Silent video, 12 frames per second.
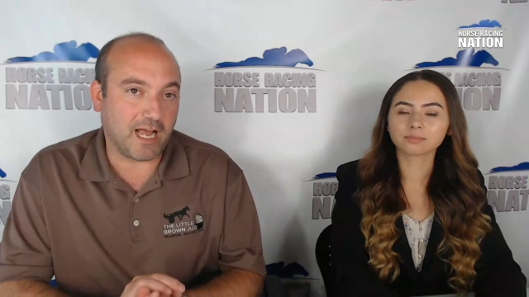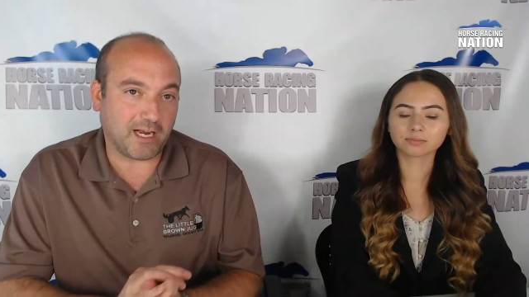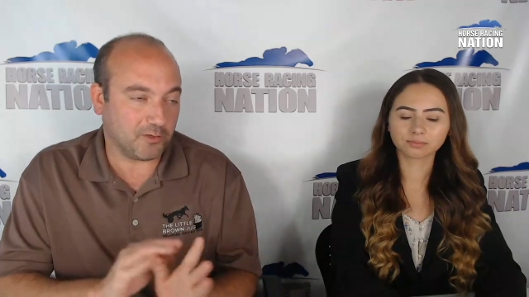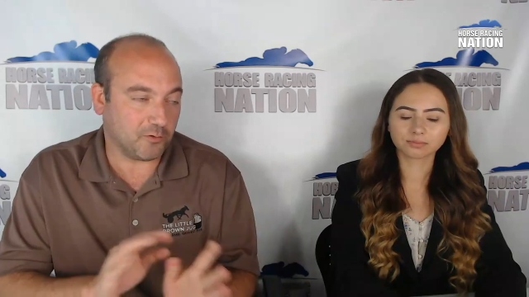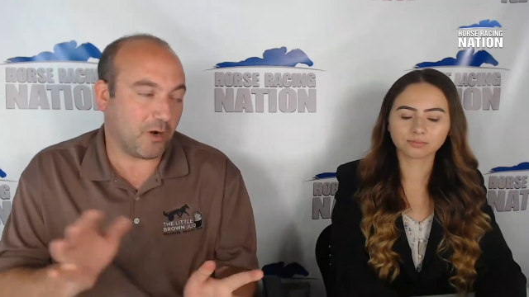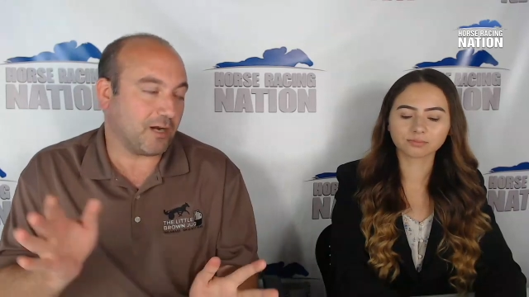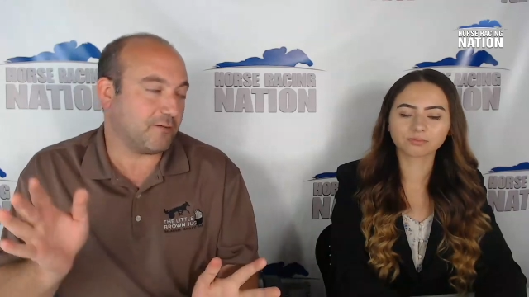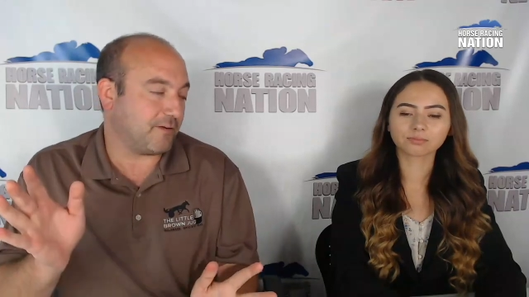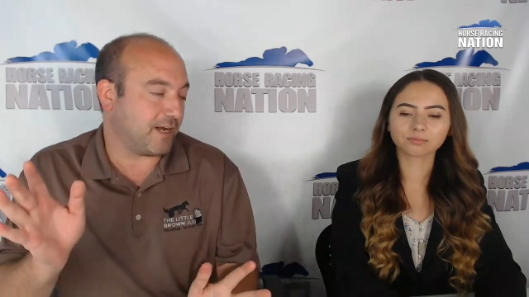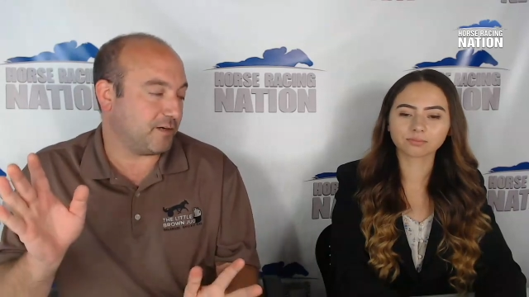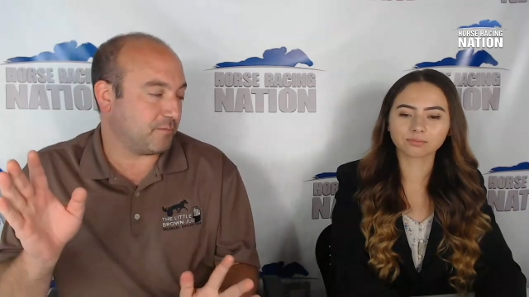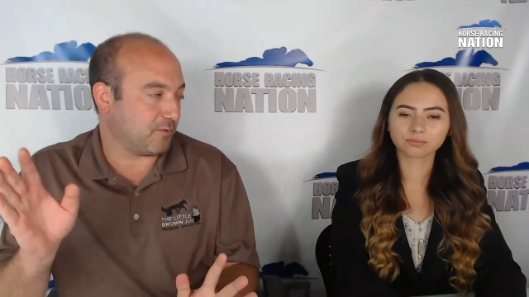Speaker 1: I do want to
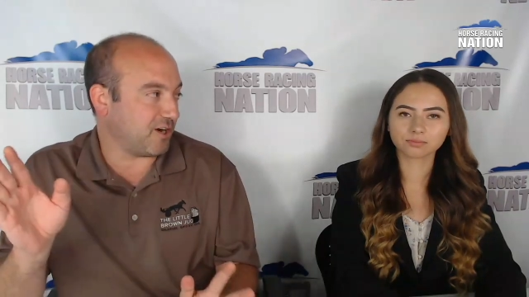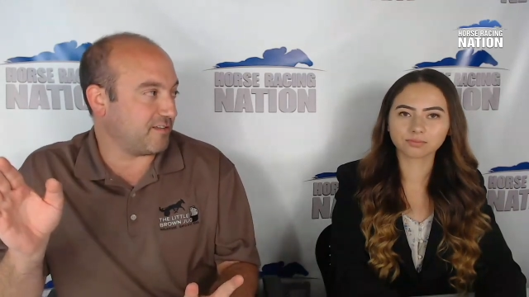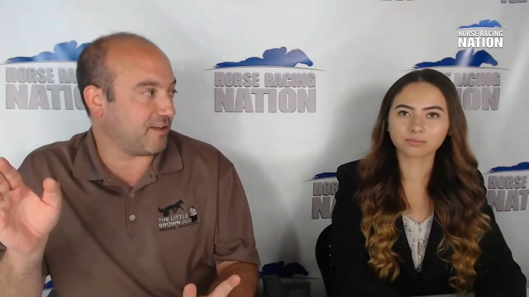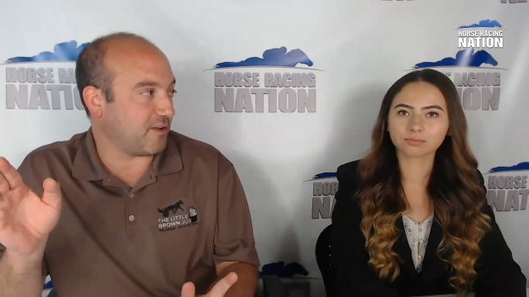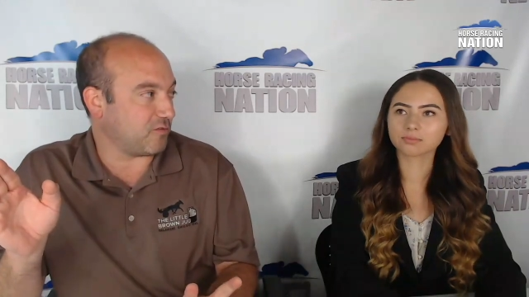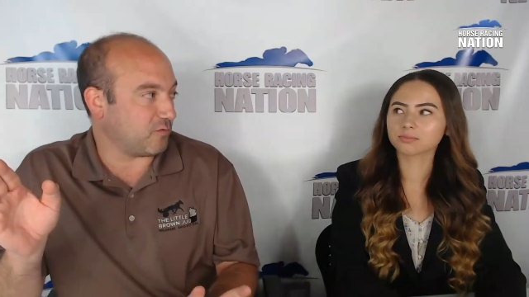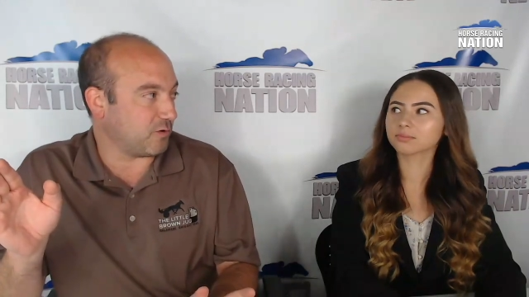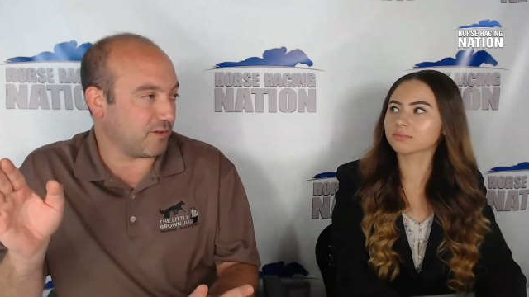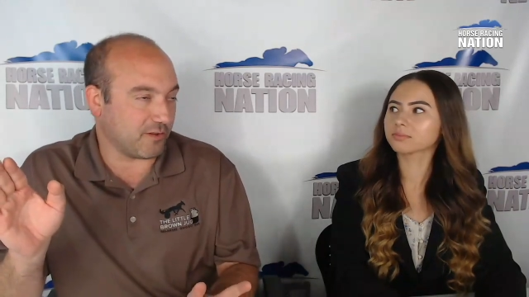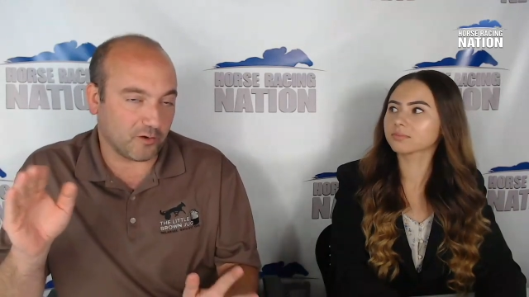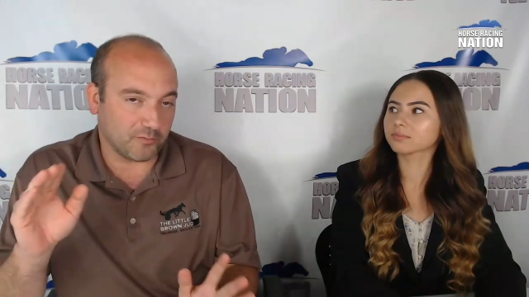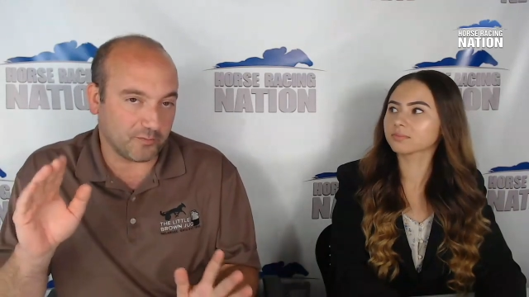find a price elsewhere
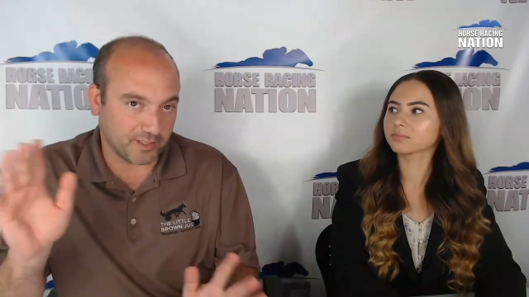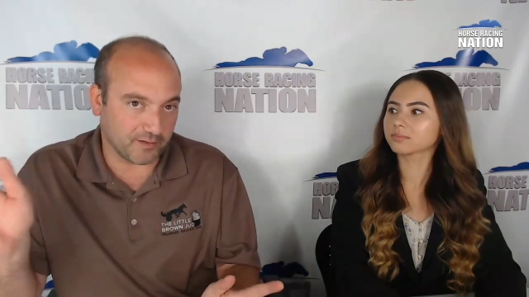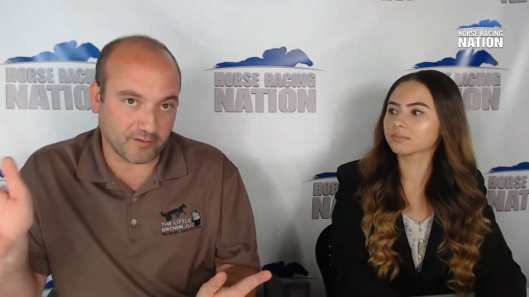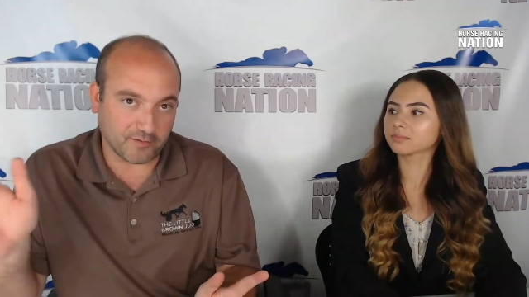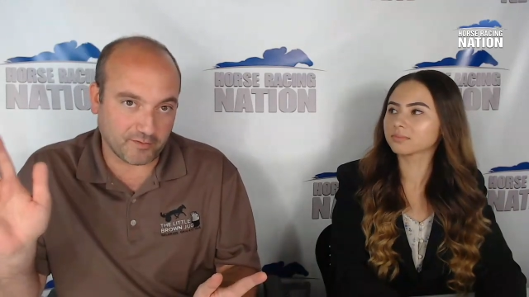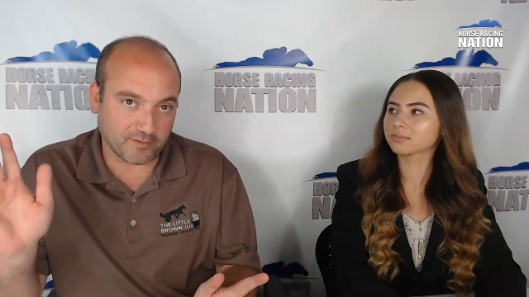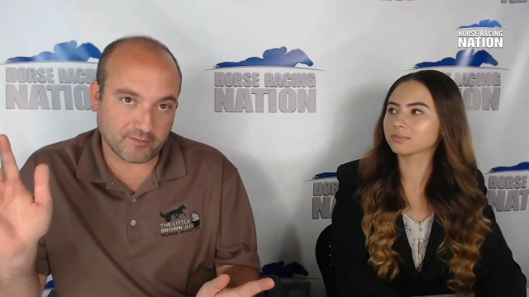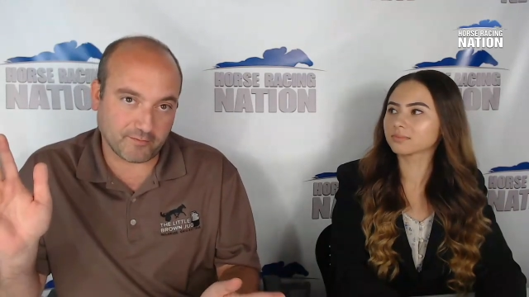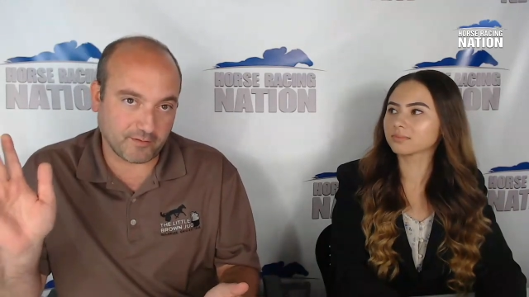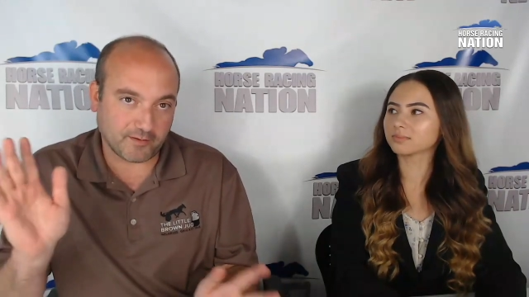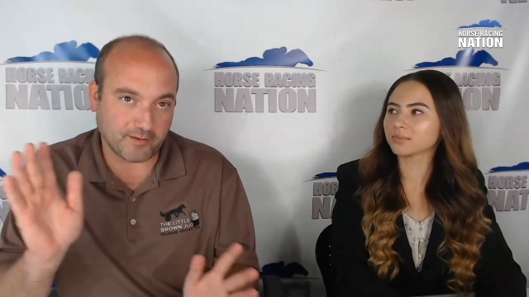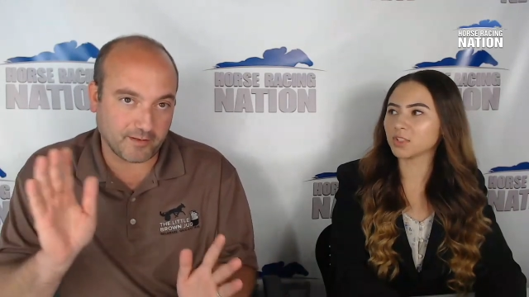though because
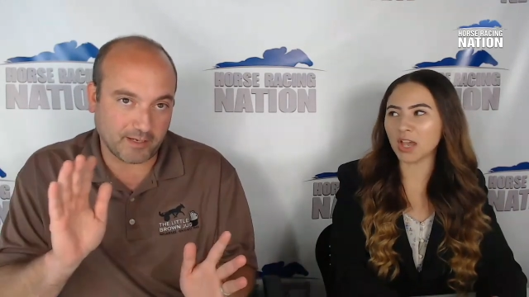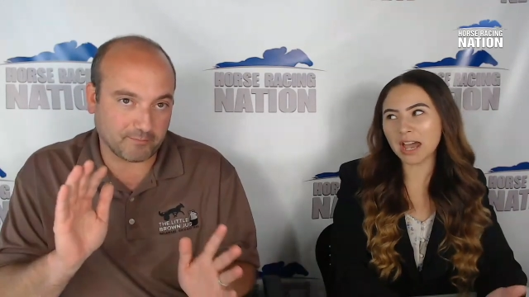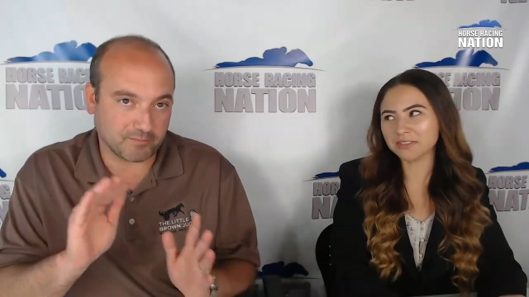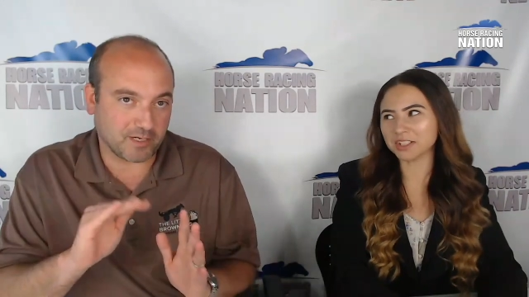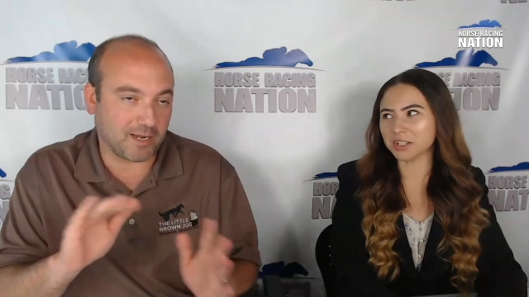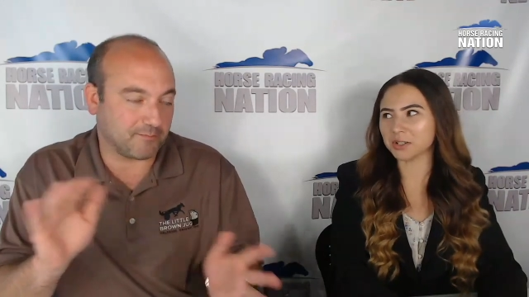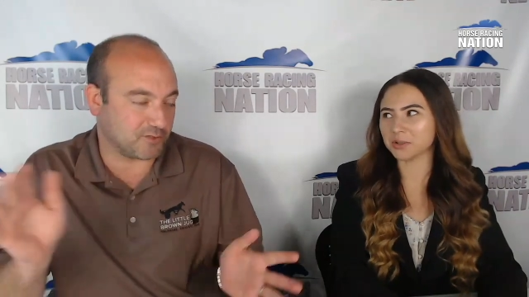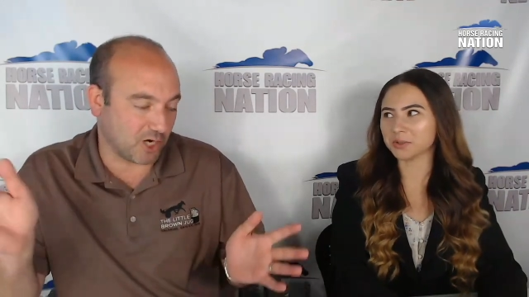you have to. I'm,